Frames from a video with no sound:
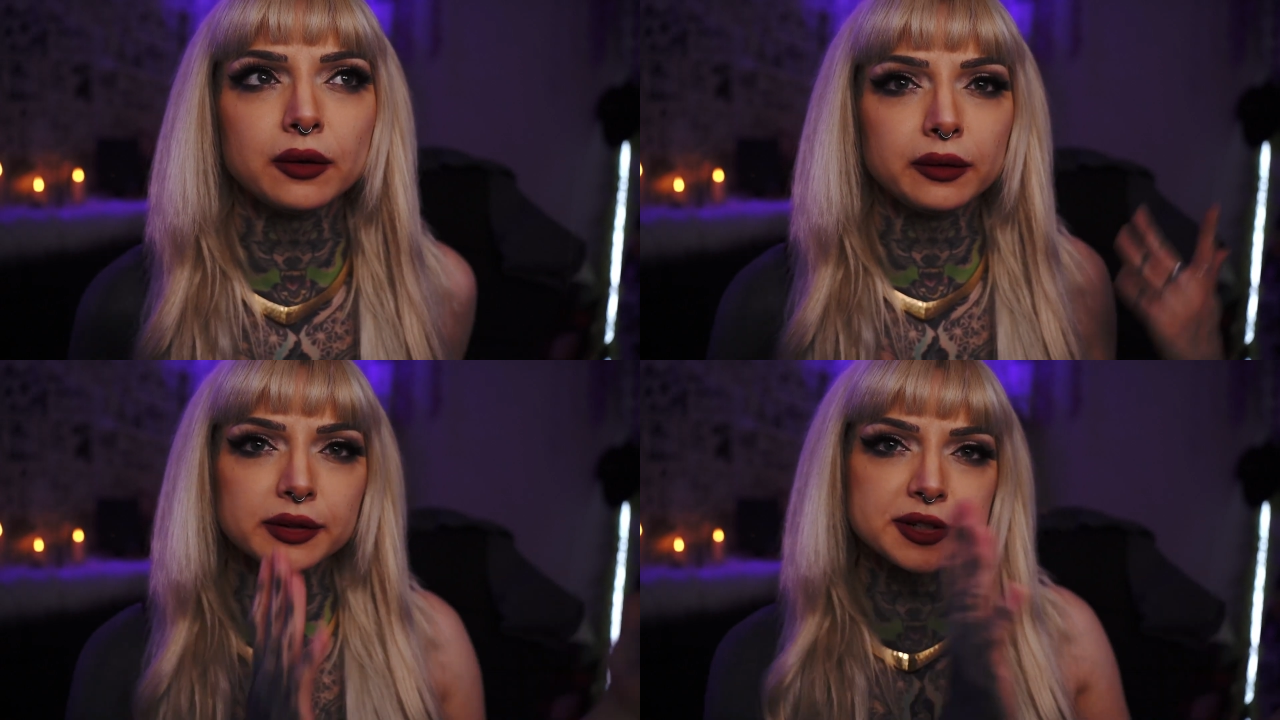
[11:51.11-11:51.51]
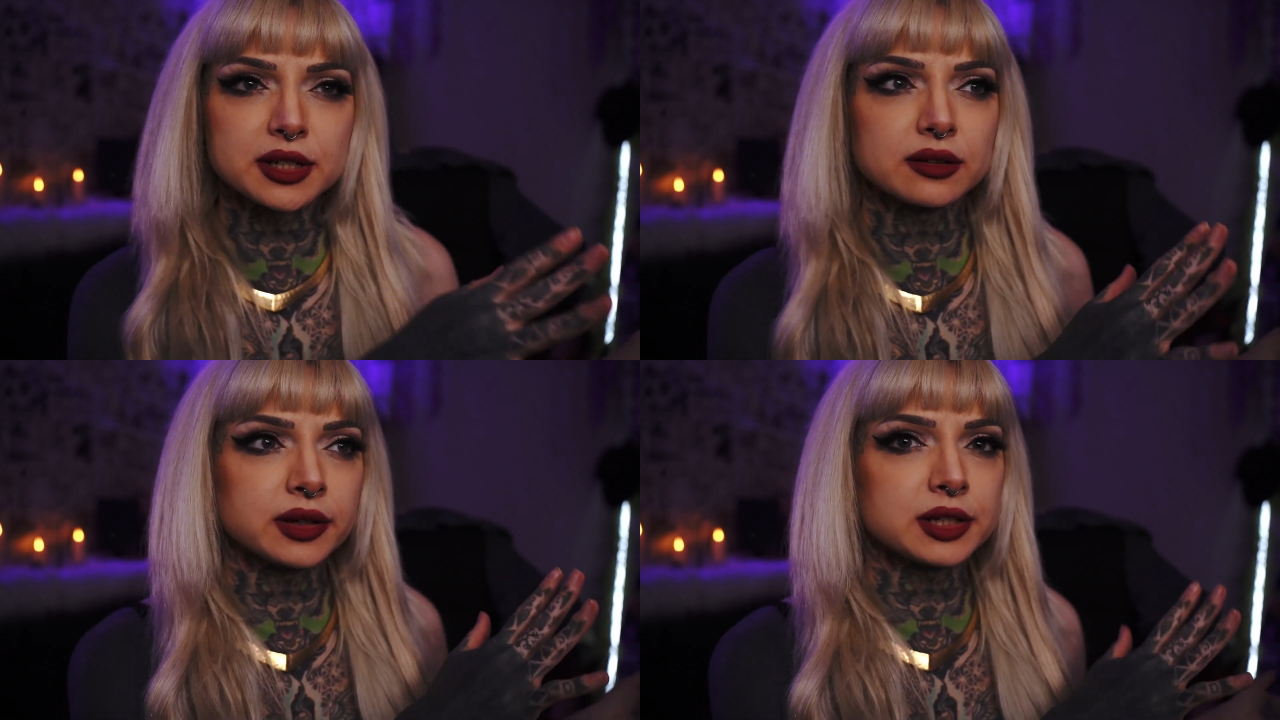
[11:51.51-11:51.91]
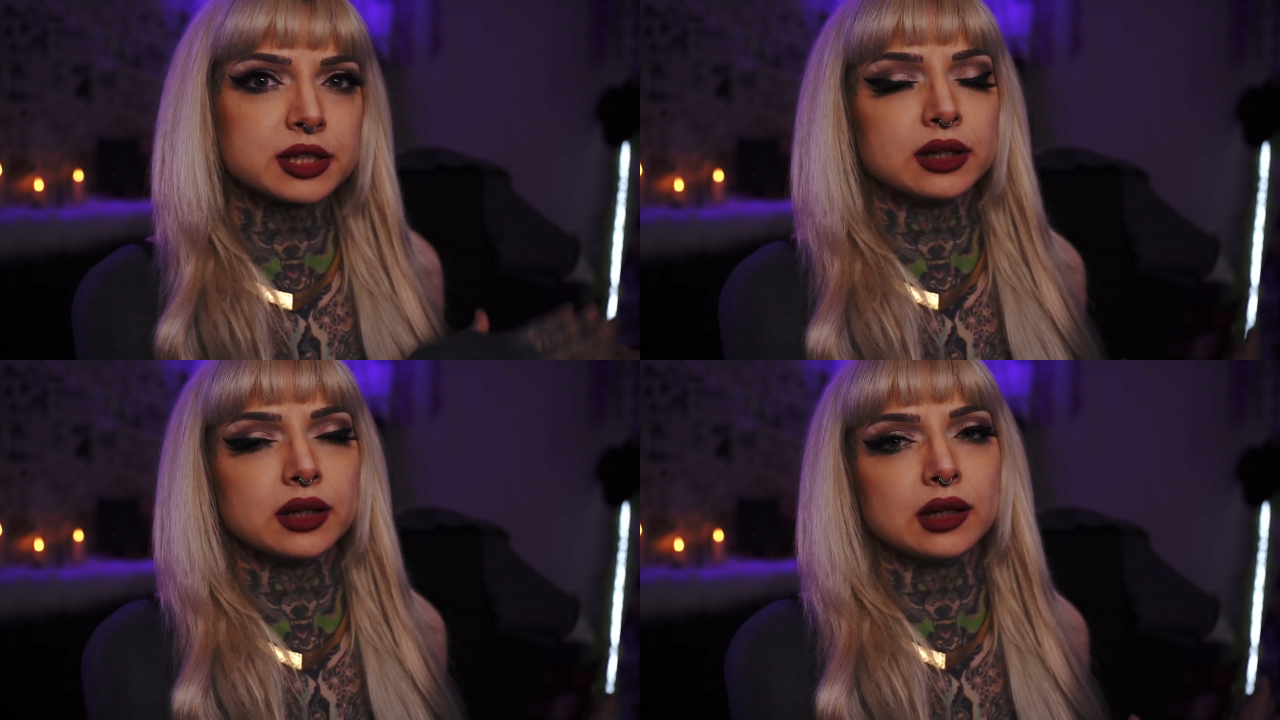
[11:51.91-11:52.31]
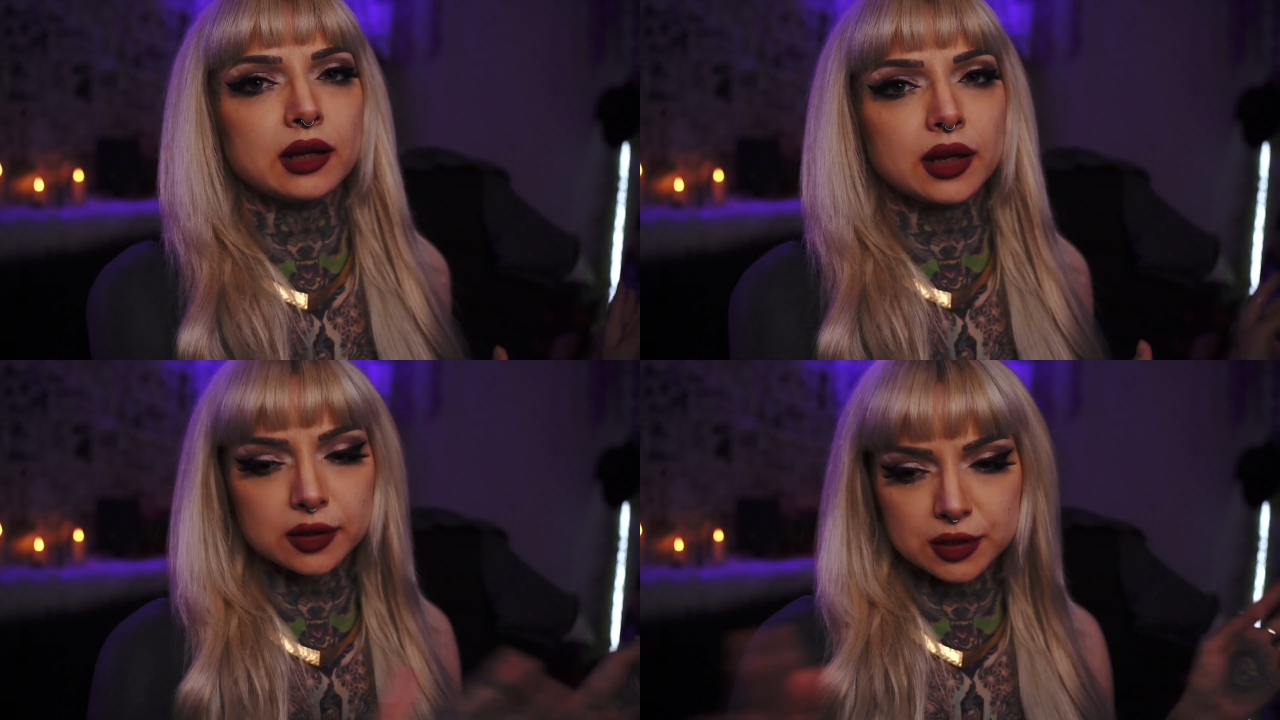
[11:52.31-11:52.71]
older generation
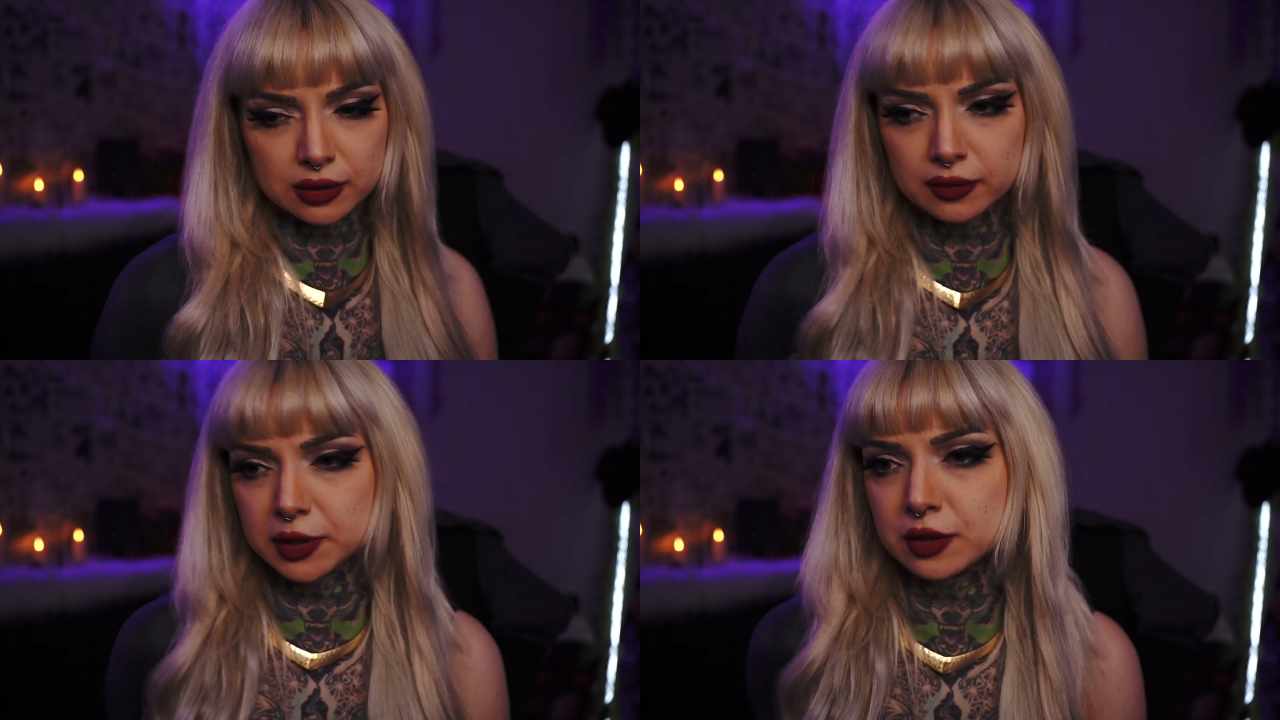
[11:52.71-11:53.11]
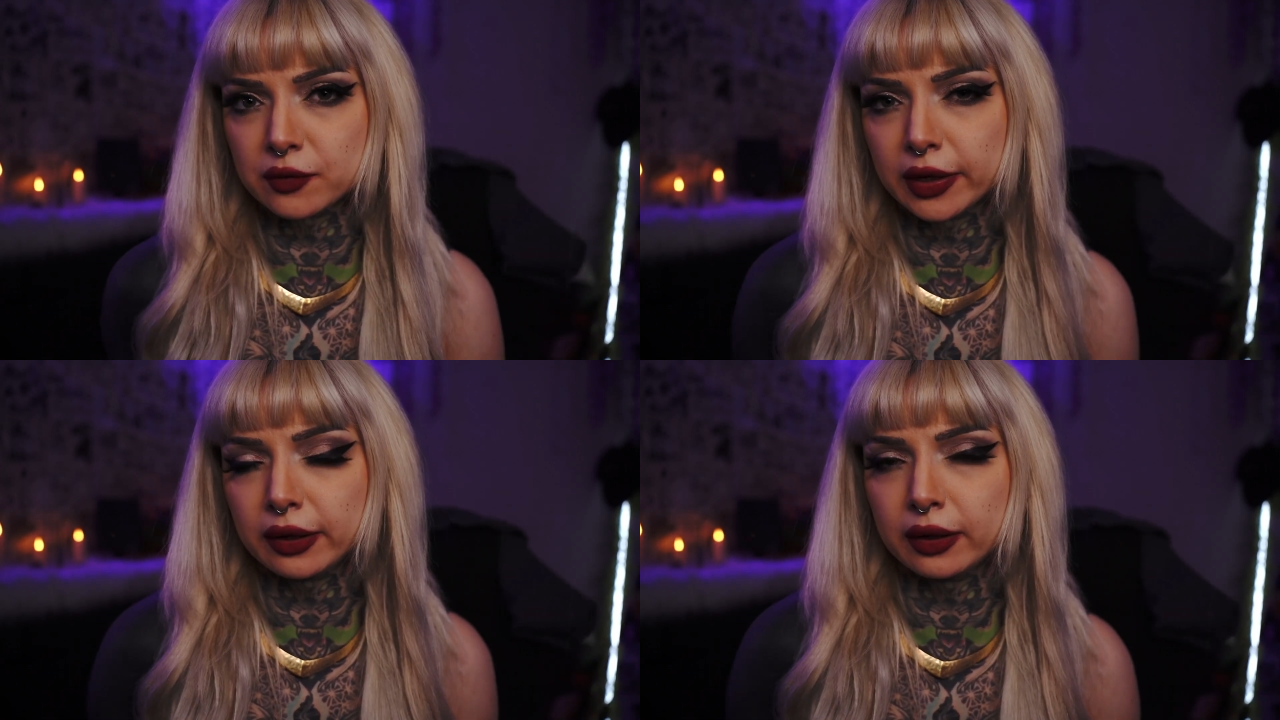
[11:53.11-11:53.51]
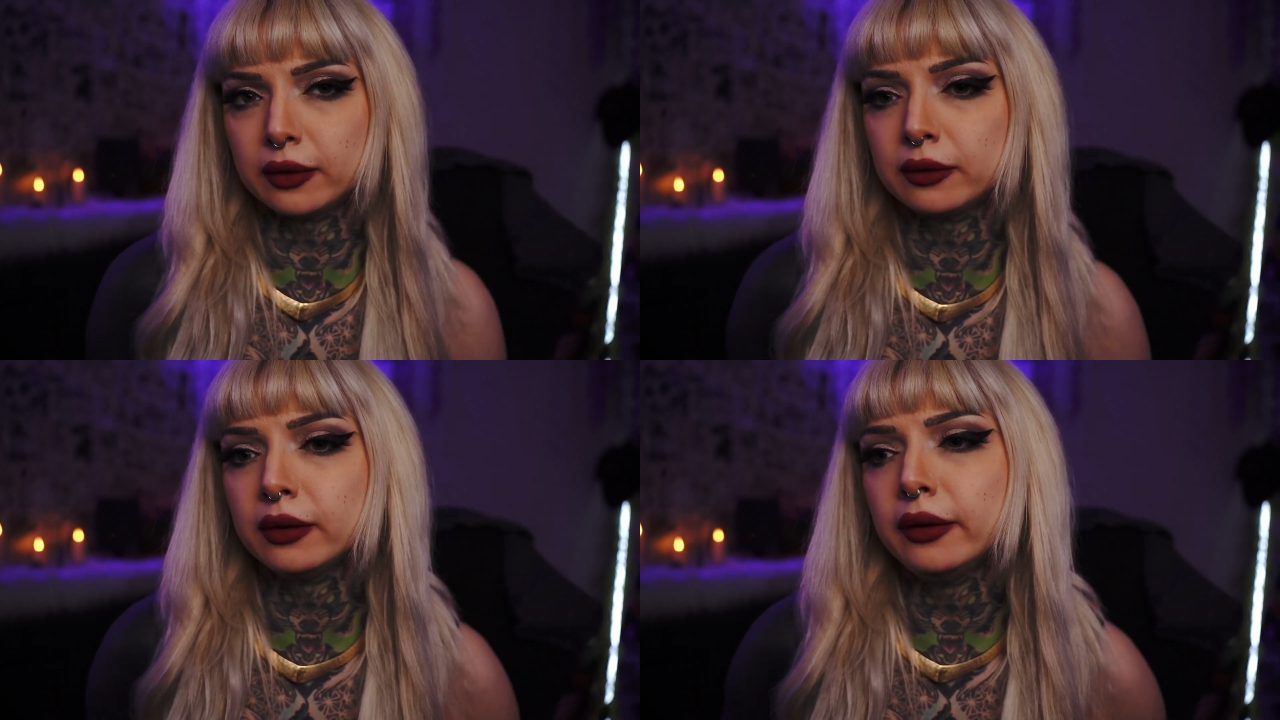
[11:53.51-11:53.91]
and the generation right now.